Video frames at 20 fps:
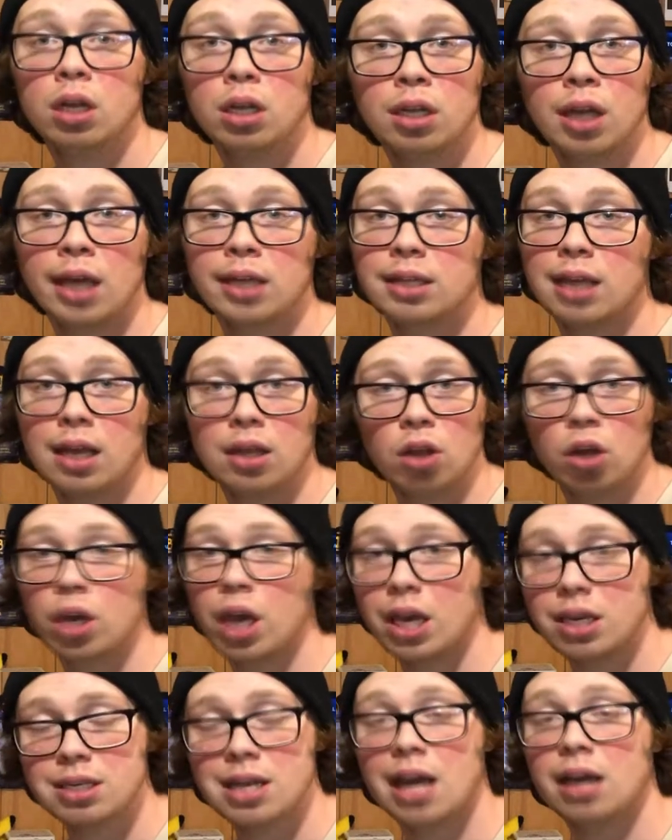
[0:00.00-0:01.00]
Like, they look
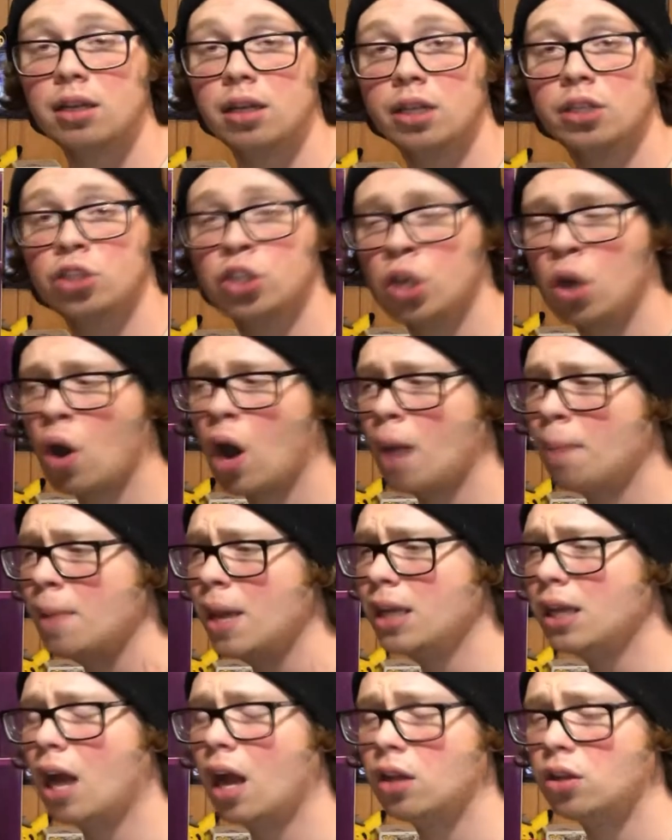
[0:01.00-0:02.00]
exactly like the show. I
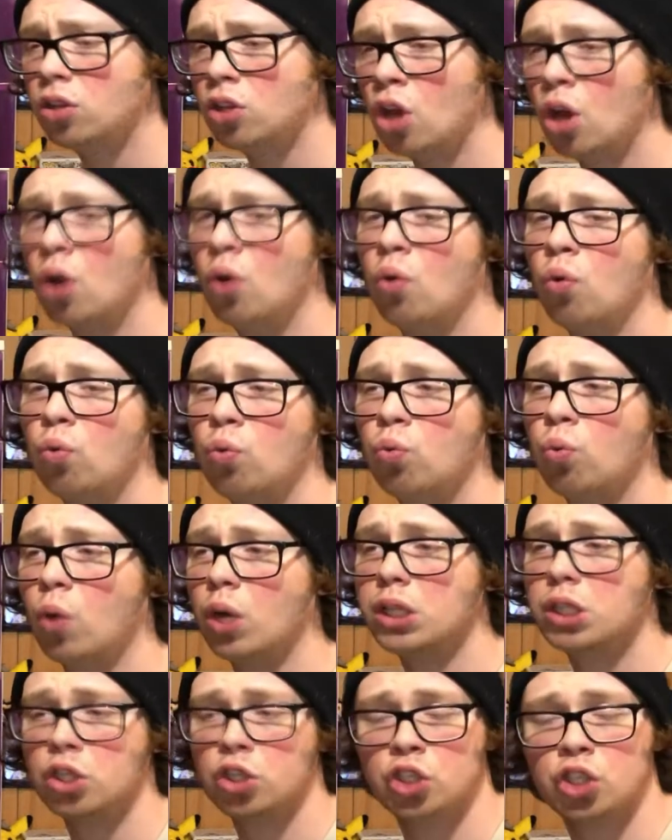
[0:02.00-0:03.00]
may not know
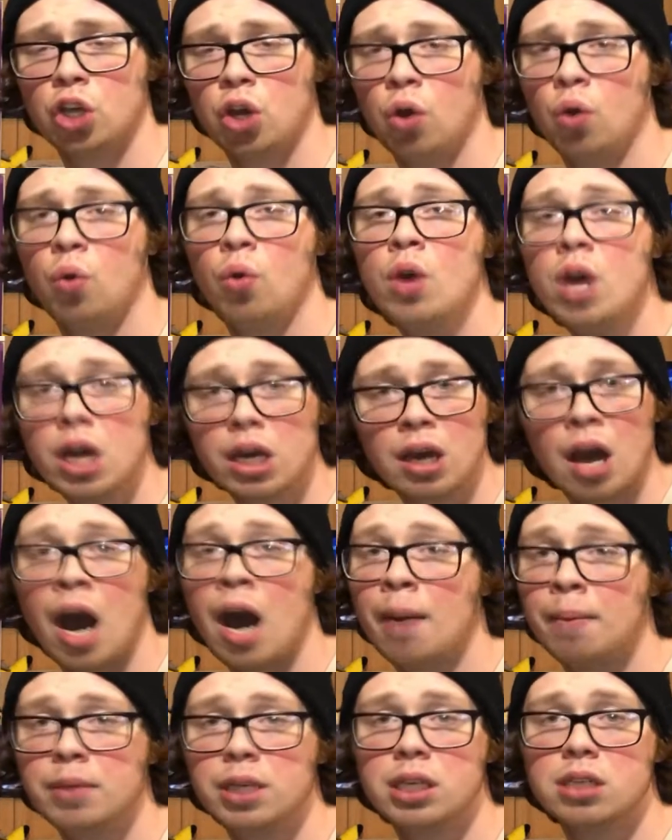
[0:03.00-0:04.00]
what the show
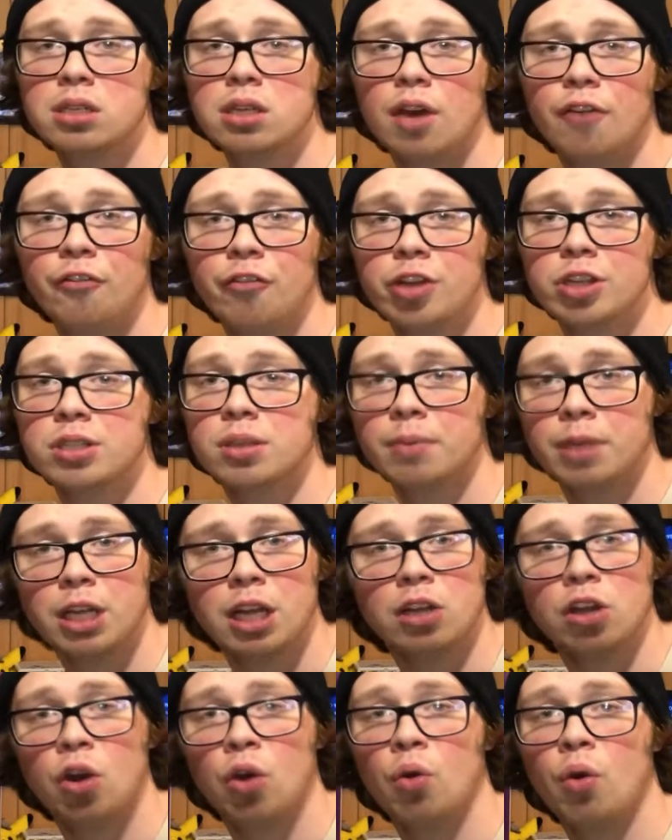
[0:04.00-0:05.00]
comedy stuff is, and I may
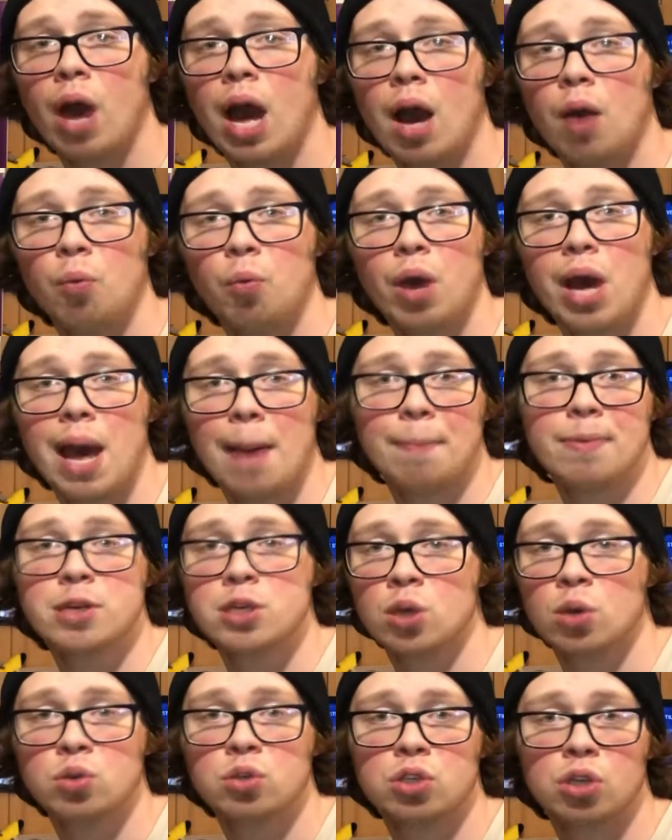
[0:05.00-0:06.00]
not know what
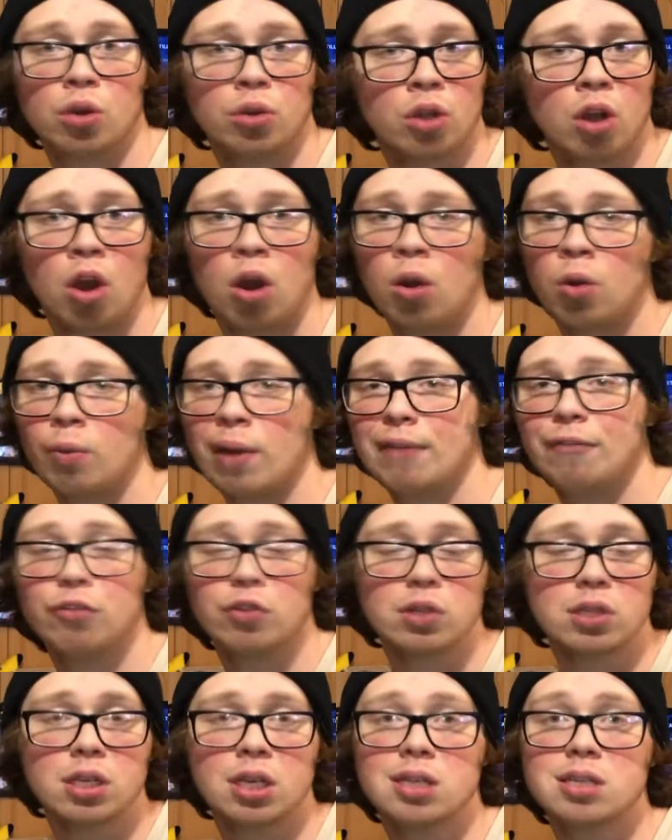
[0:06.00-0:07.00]
episodes certain are or
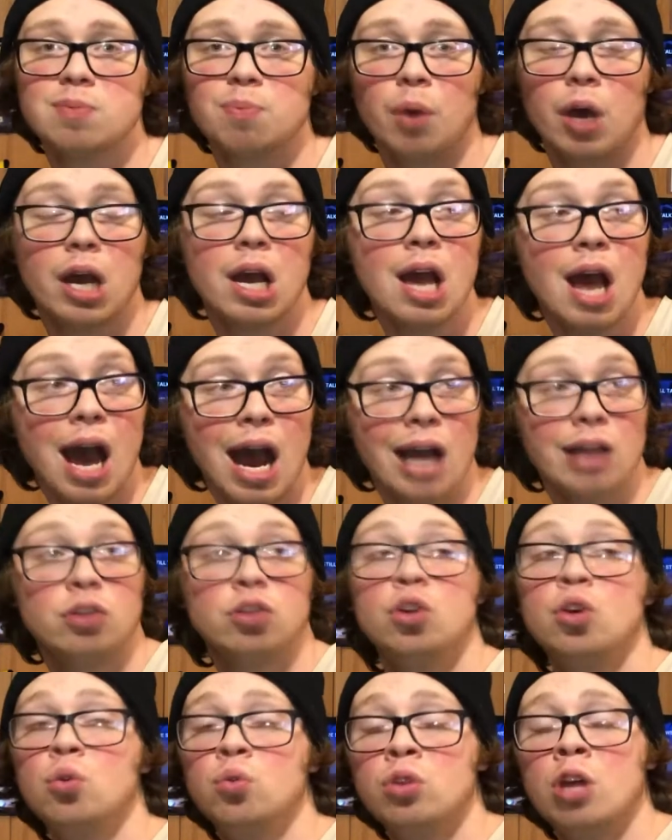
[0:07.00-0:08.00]
references, but I
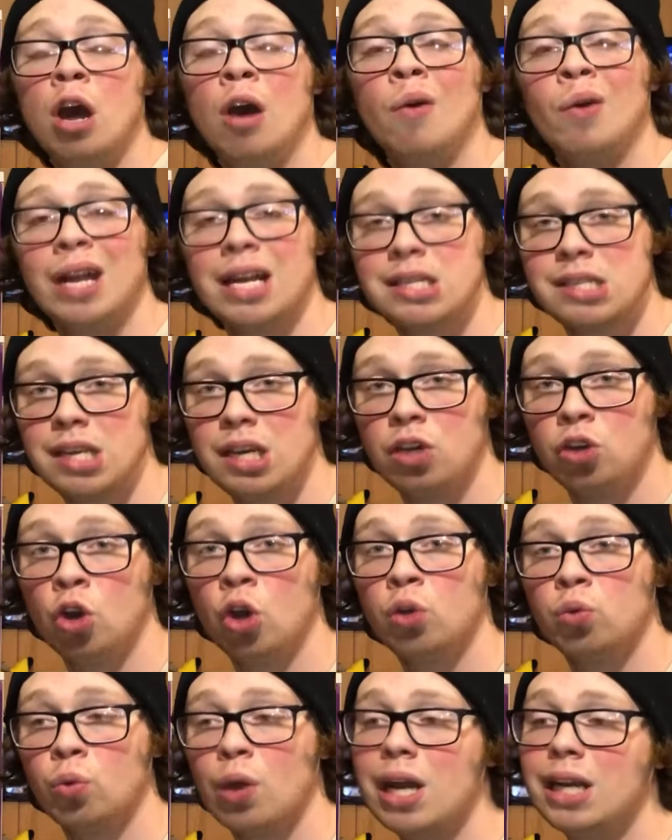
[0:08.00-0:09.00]
do know when I see
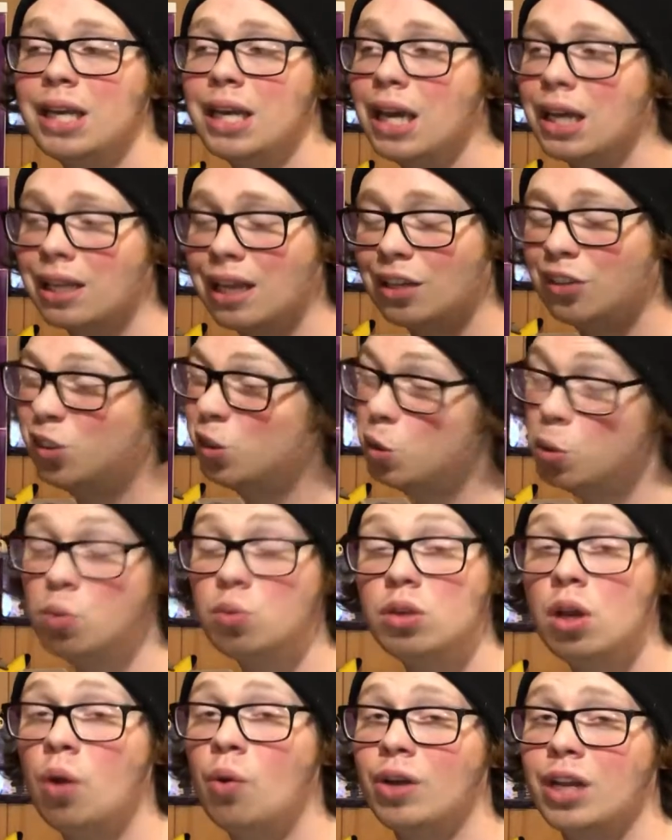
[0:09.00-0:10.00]
good writing, and I do
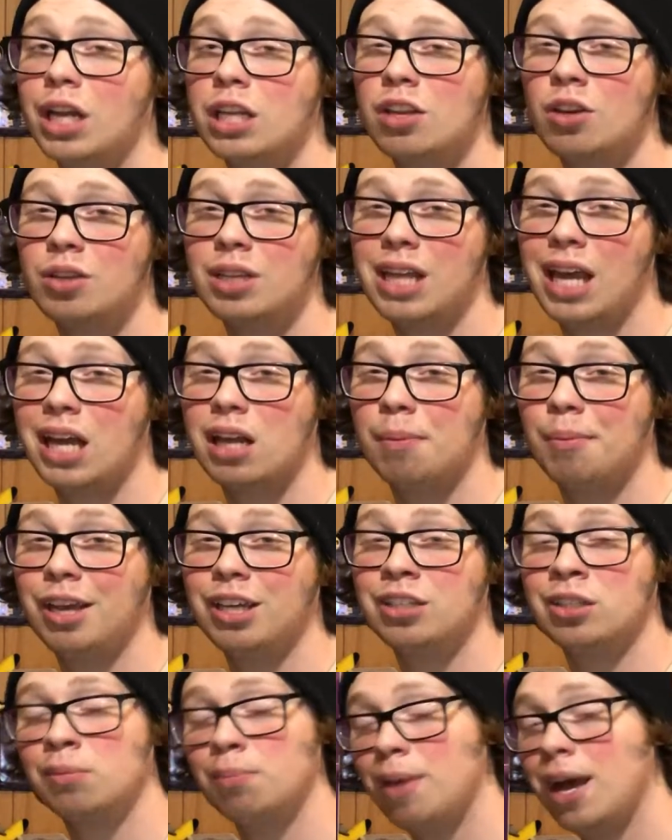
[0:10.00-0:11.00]
know when I know the
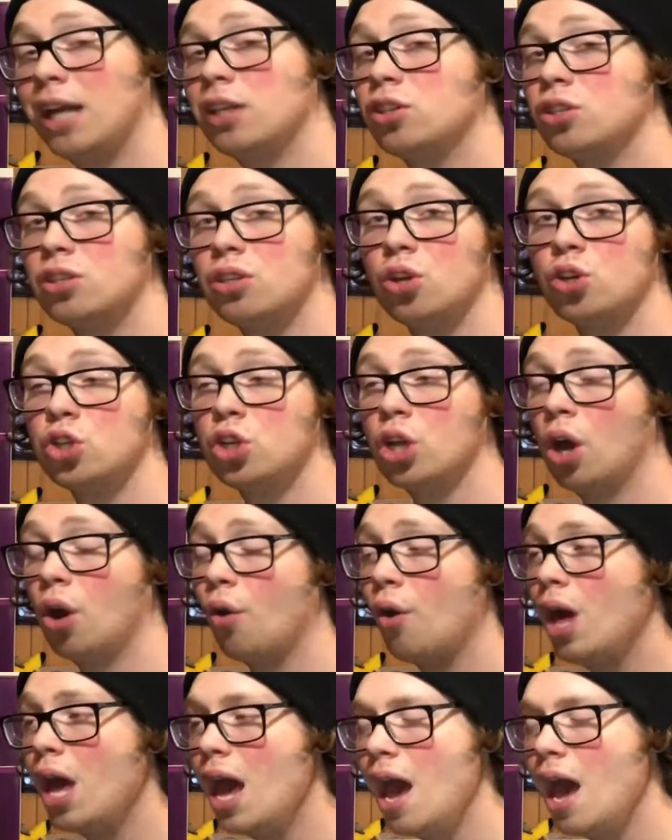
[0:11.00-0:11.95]
animation matches the show.